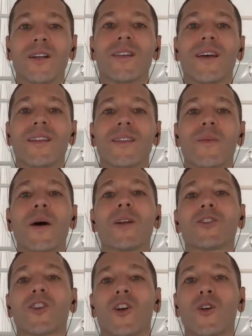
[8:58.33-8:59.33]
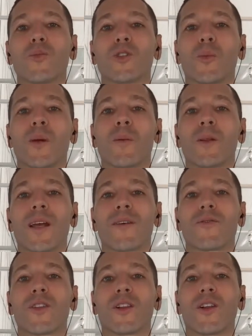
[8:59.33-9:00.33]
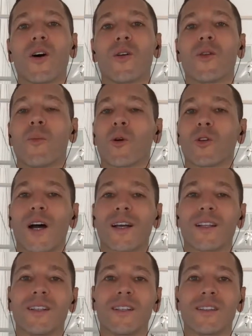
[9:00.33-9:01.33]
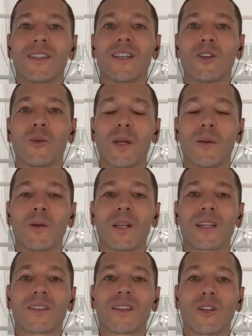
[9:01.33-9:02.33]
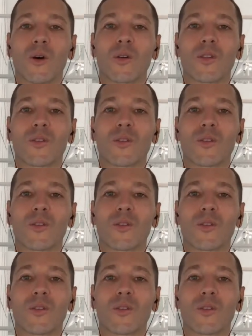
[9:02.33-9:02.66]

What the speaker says: then the better terms you'll be able to get for the loan, the more likely that you'll be able to get the loan in the